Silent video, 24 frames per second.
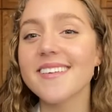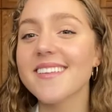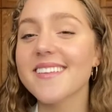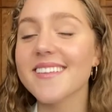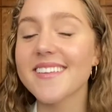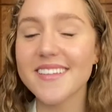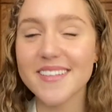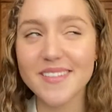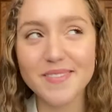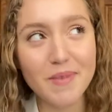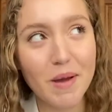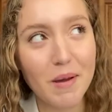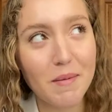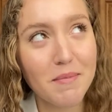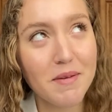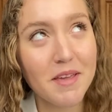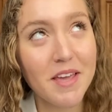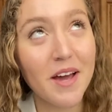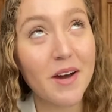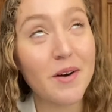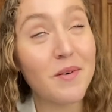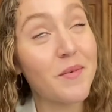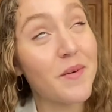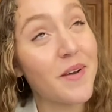This might be
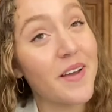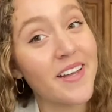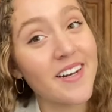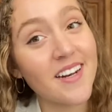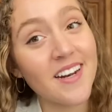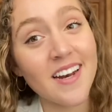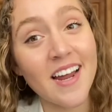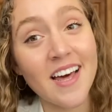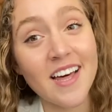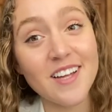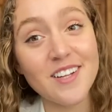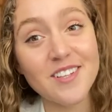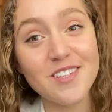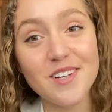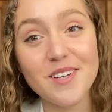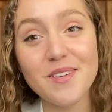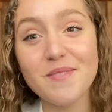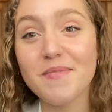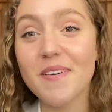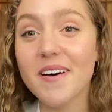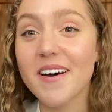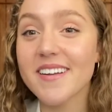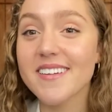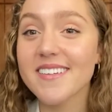a weird analogy,
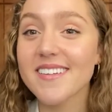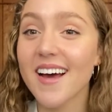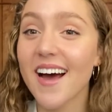but